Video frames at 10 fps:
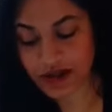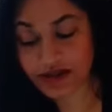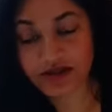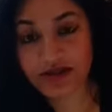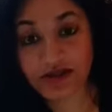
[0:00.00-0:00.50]

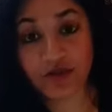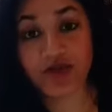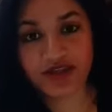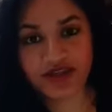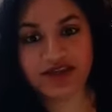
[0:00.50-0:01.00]
sit
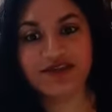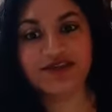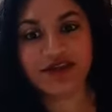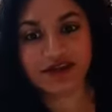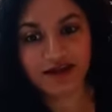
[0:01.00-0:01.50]
with
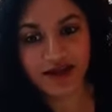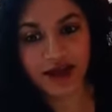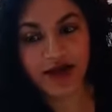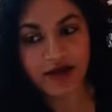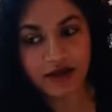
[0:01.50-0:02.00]
kids and
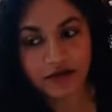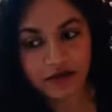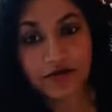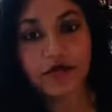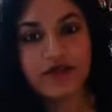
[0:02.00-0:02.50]
uh,
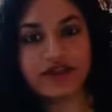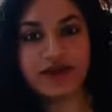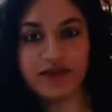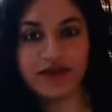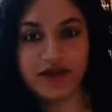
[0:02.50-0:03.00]
grow with
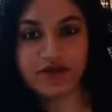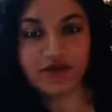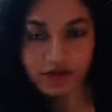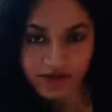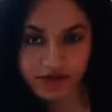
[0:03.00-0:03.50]
them in, into
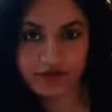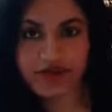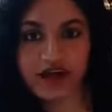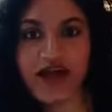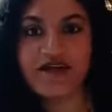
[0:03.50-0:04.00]
those so
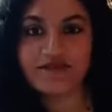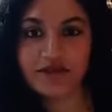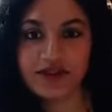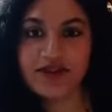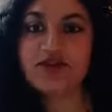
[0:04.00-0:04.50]
they have
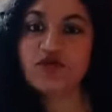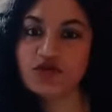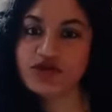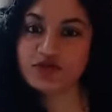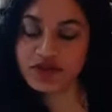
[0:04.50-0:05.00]
those as
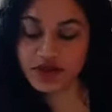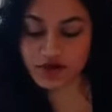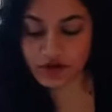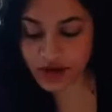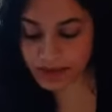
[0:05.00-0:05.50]
tools when they
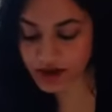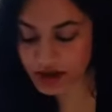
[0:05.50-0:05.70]
grow up.